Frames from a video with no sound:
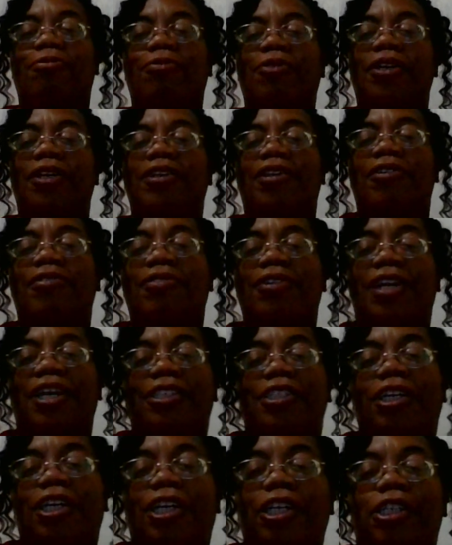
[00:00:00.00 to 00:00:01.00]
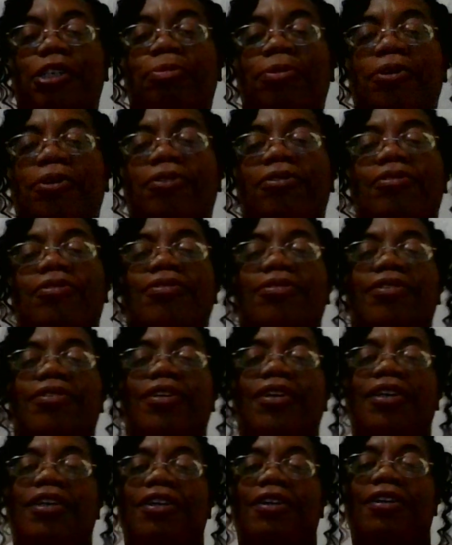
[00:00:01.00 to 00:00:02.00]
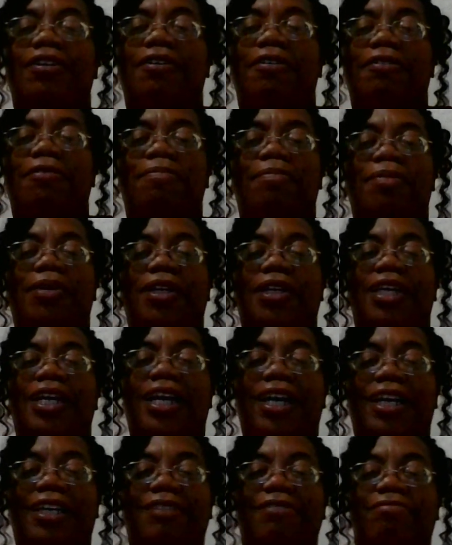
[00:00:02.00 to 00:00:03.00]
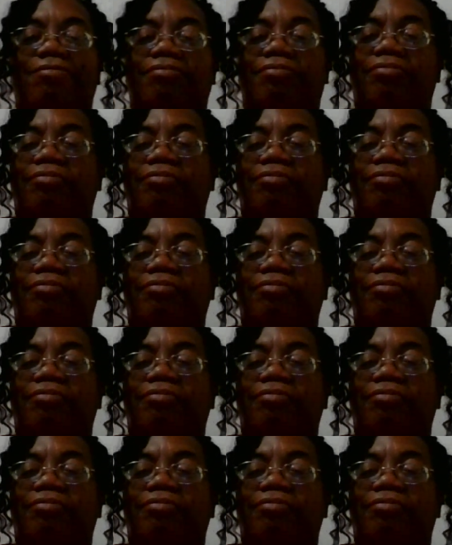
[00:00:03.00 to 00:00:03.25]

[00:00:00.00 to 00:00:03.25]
when they're not teachable, but yet...